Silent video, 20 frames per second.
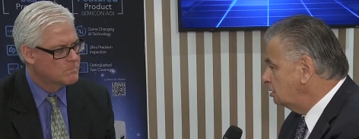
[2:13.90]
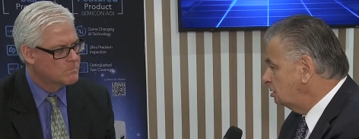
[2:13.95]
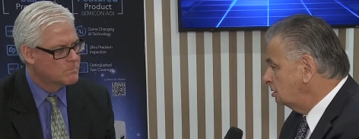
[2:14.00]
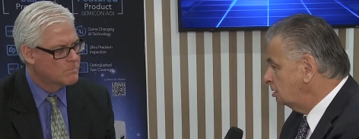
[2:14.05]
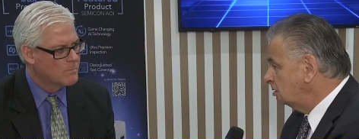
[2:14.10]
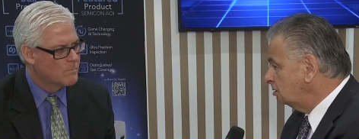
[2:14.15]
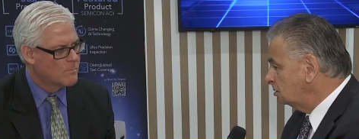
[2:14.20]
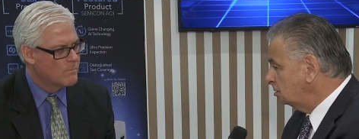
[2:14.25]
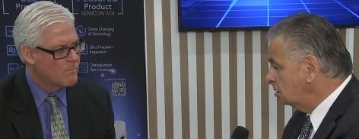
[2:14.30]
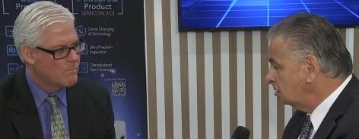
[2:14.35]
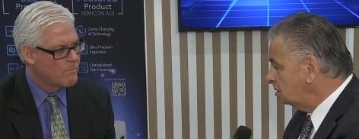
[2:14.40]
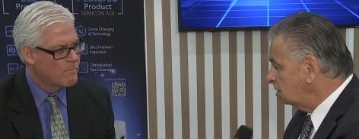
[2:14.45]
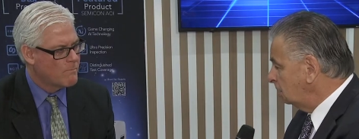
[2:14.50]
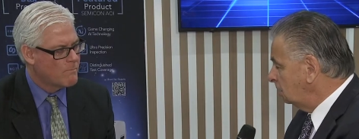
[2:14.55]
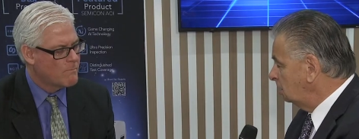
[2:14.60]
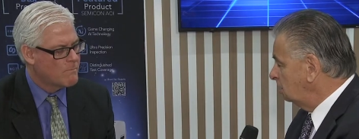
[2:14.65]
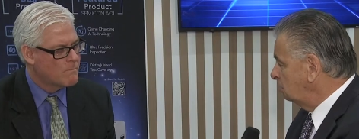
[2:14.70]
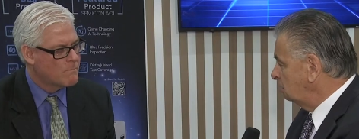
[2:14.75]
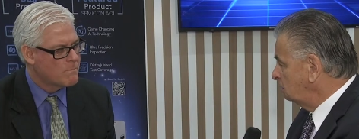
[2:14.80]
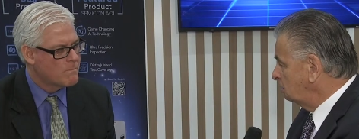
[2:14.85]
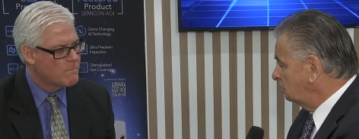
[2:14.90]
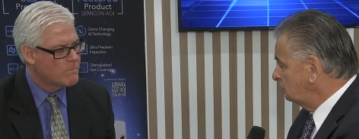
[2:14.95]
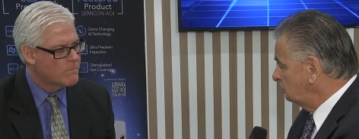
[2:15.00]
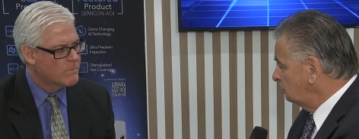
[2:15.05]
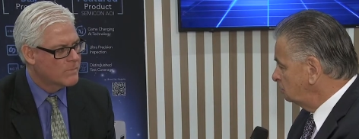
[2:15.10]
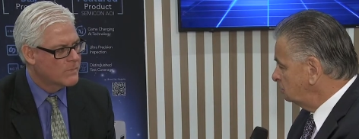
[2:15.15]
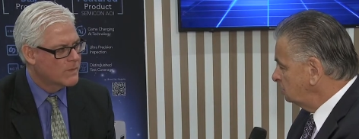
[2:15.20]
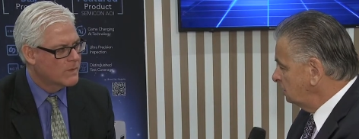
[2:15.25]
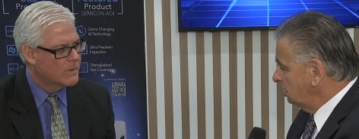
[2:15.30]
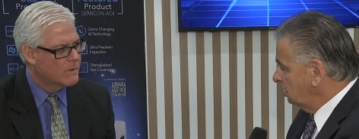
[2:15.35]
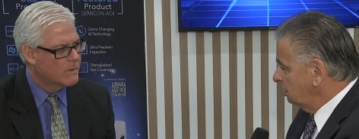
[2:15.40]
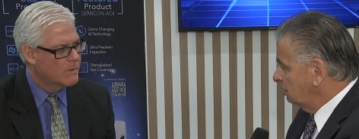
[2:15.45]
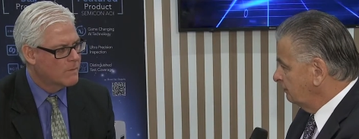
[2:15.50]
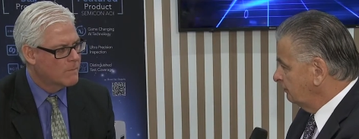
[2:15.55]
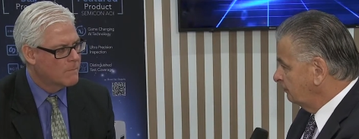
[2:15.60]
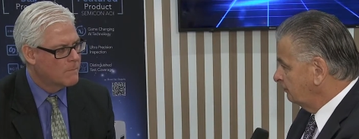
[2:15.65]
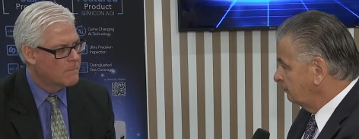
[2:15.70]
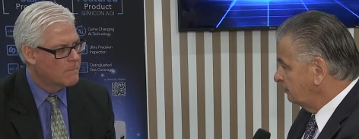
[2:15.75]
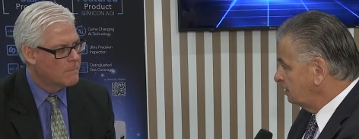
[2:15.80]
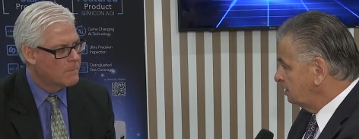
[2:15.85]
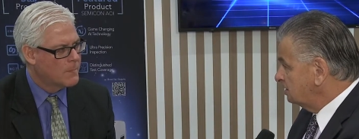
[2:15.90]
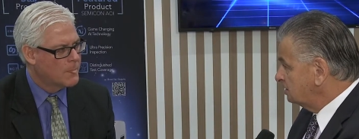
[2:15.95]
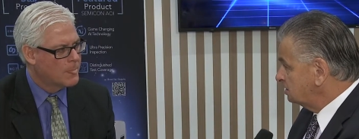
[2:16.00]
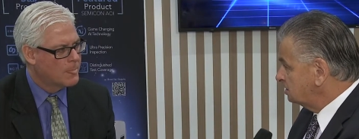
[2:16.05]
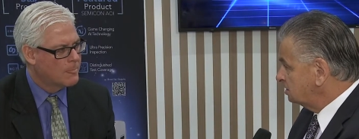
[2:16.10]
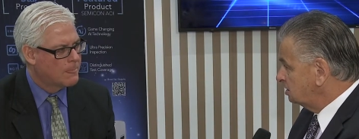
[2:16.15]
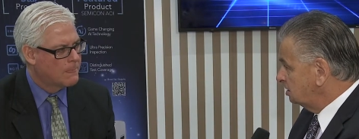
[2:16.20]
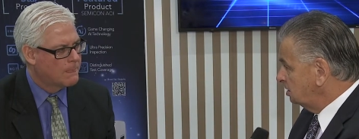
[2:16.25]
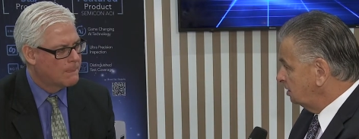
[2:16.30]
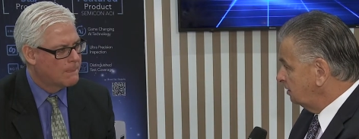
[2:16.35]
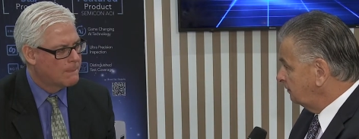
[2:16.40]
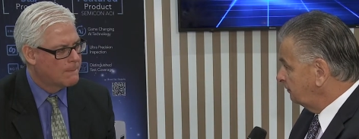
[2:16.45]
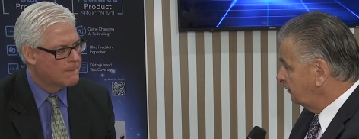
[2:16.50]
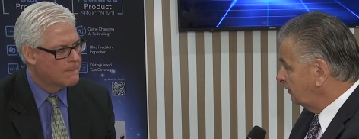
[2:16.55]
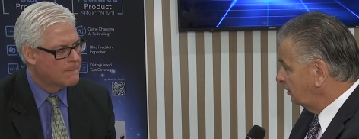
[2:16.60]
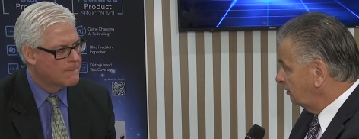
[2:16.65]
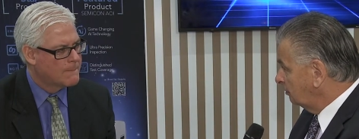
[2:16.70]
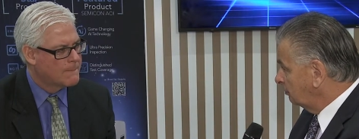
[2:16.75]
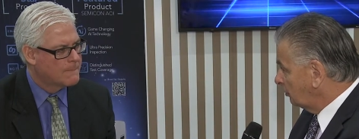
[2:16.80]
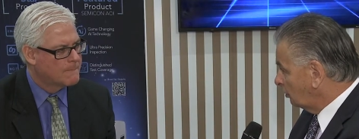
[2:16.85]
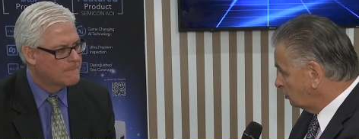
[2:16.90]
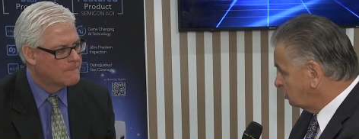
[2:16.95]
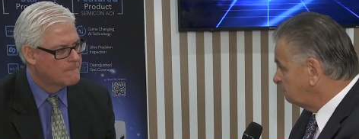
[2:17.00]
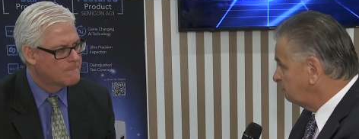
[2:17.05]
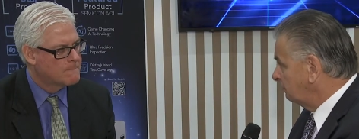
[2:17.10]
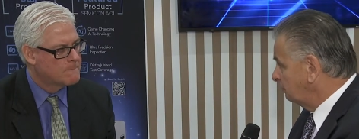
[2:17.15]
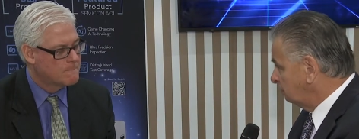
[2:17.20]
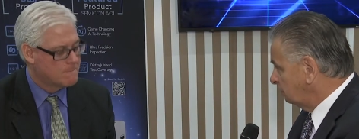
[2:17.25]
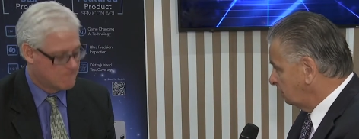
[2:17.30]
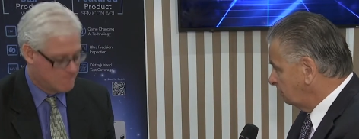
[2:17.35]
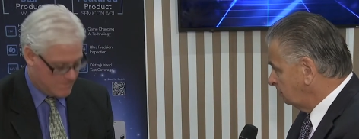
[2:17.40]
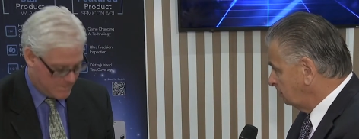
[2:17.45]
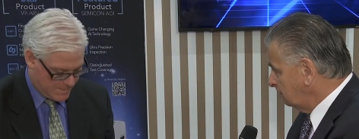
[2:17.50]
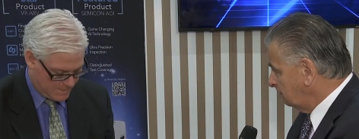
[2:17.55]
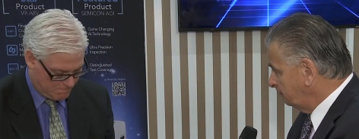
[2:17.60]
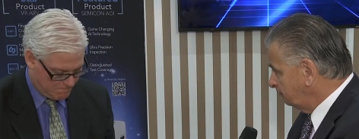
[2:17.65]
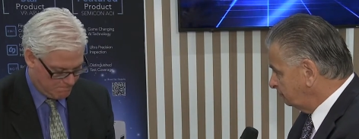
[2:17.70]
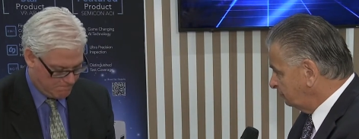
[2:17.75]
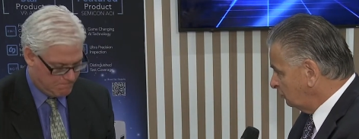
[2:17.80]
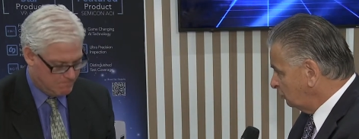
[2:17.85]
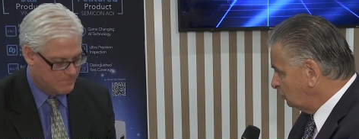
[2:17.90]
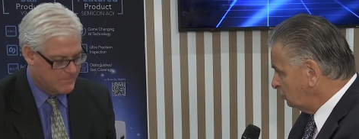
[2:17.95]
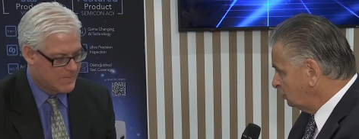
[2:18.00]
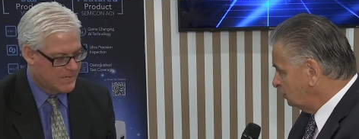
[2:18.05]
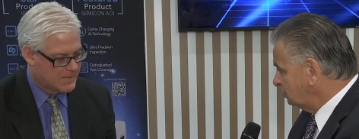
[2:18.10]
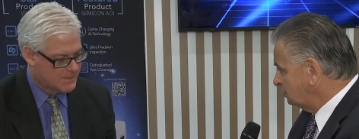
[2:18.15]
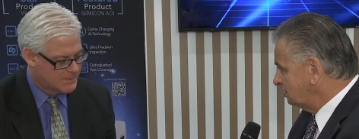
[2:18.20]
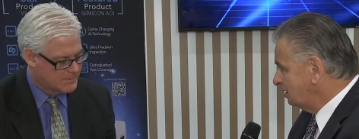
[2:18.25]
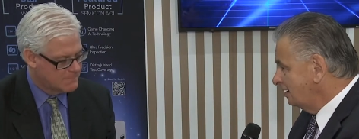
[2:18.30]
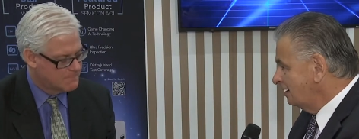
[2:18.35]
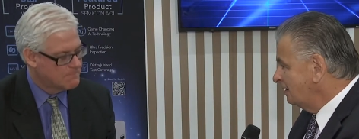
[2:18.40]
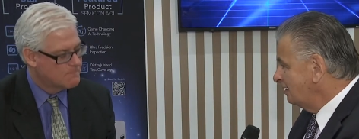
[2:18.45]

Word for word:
Speaker 1: the, other area you're using it in is the final box build area, which is